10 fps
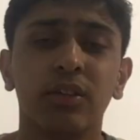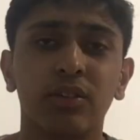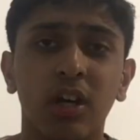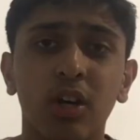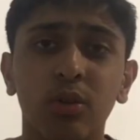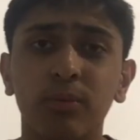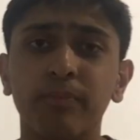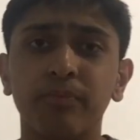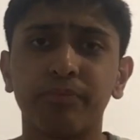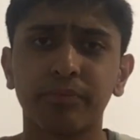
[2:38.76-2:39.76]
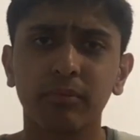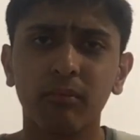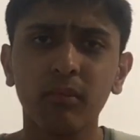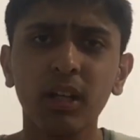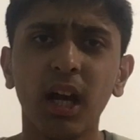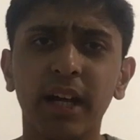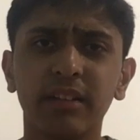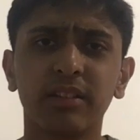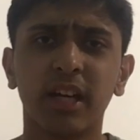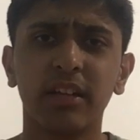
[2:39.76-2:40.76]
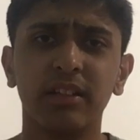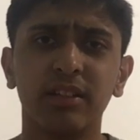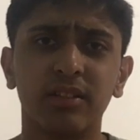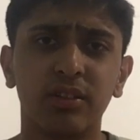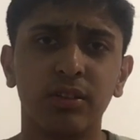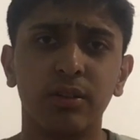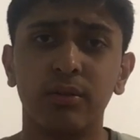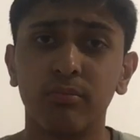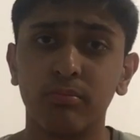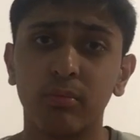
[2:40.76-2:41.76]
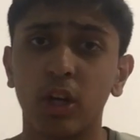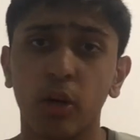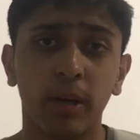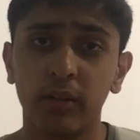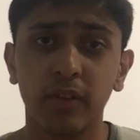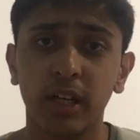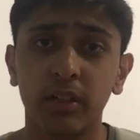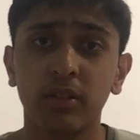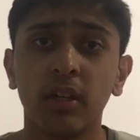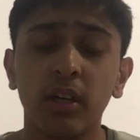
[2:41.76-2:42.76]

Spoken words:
So I decided to go by flight.